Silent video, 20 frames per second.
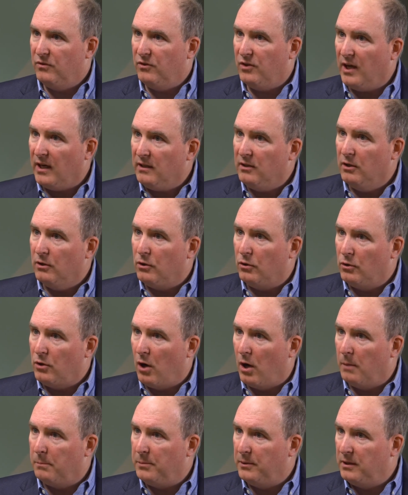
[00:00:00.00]
Technical
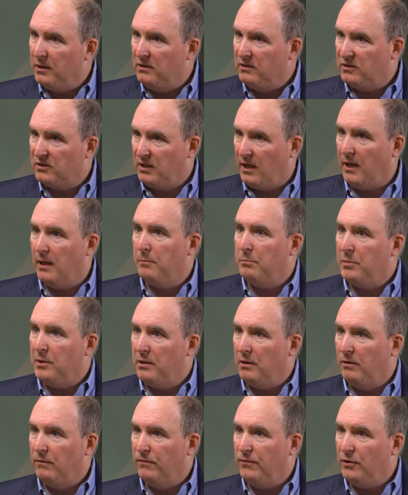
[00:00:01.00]
competence can't be
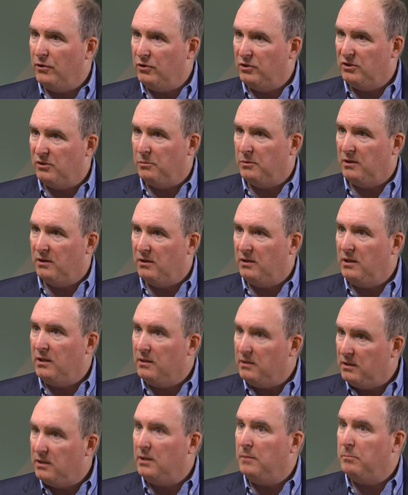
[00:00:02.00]
confused with
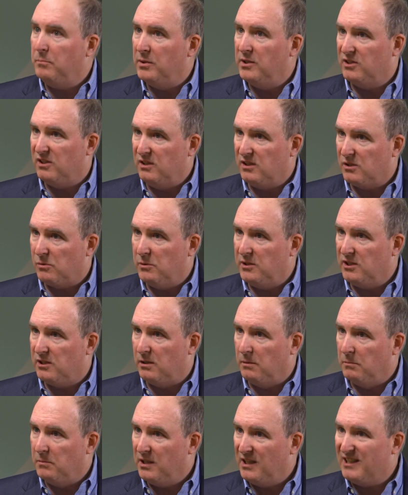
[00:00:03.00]
deep business
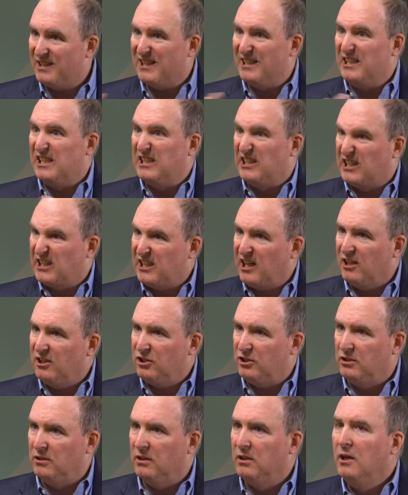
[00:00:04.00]
wisdom. It's a
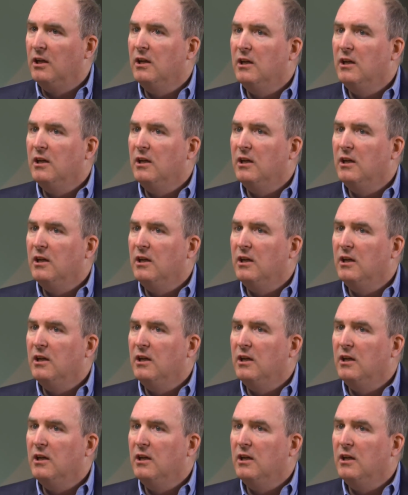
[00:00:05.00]
discussion.